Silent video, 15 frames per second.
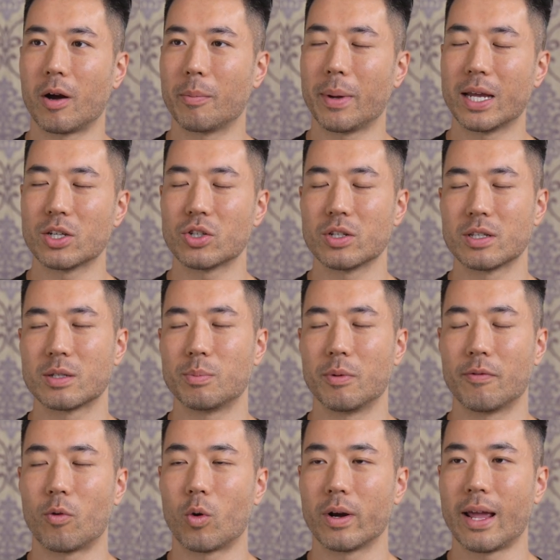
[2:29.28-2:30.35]
our patients
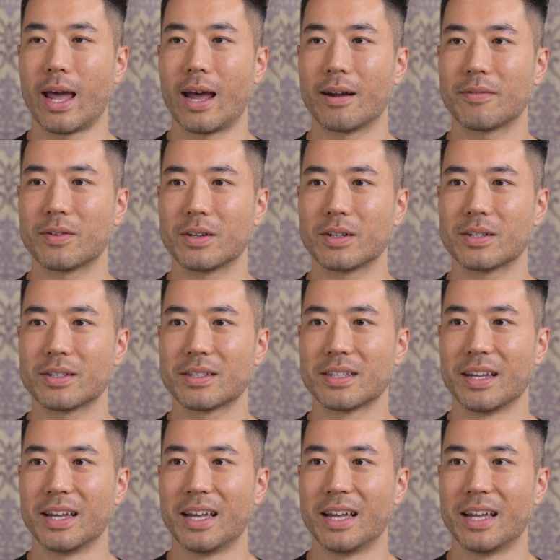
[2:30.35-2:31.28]
before and afters,